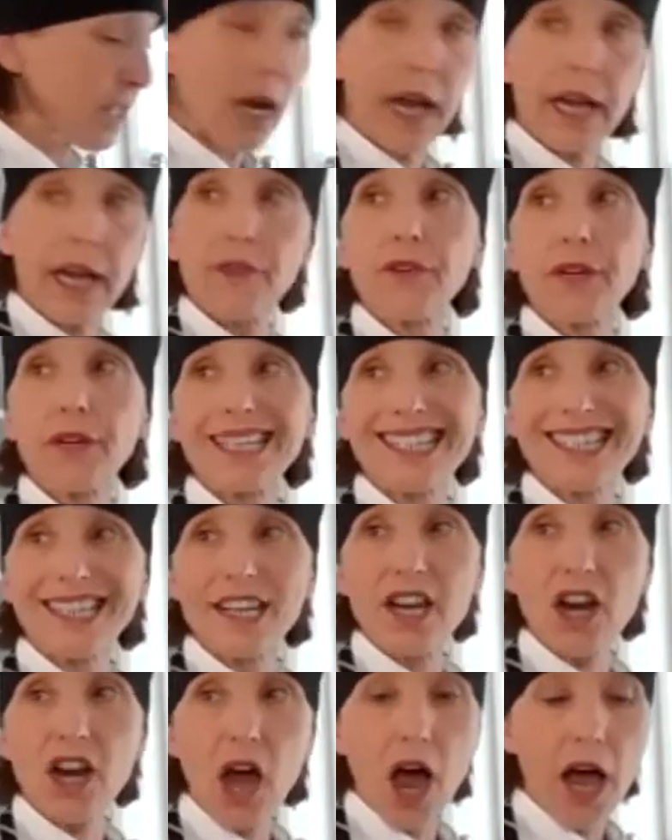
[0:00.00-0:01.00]
knife is
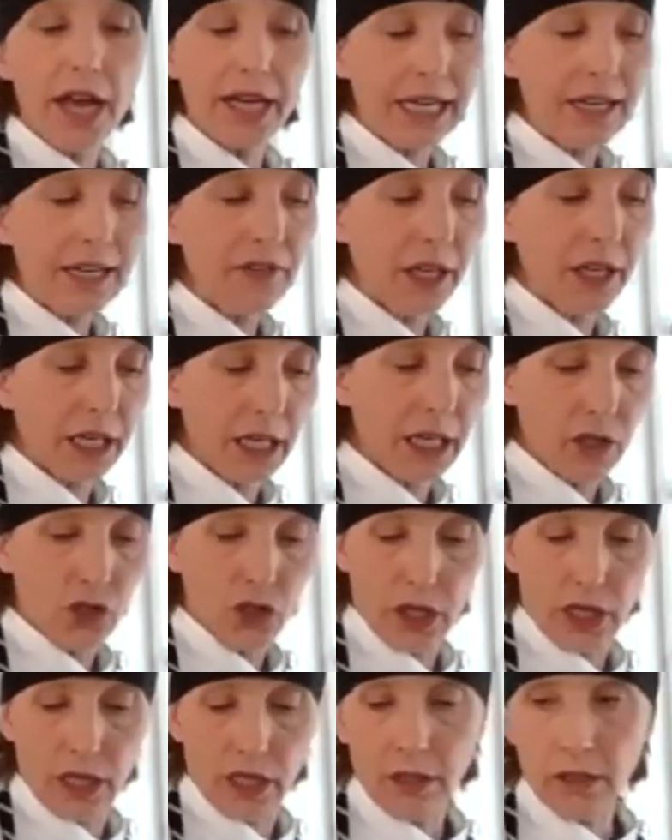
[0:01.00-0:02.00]
not in the
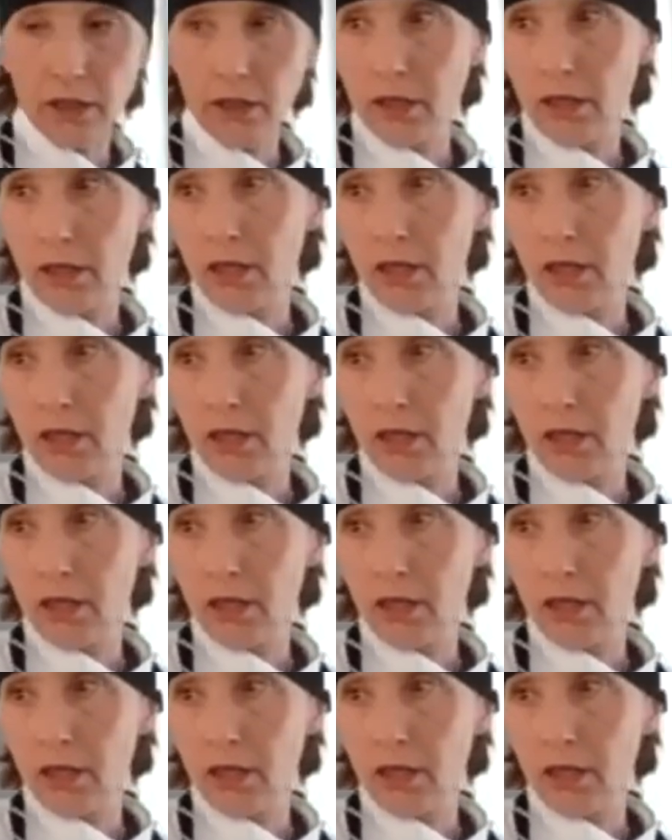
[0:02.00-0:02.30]
kitchen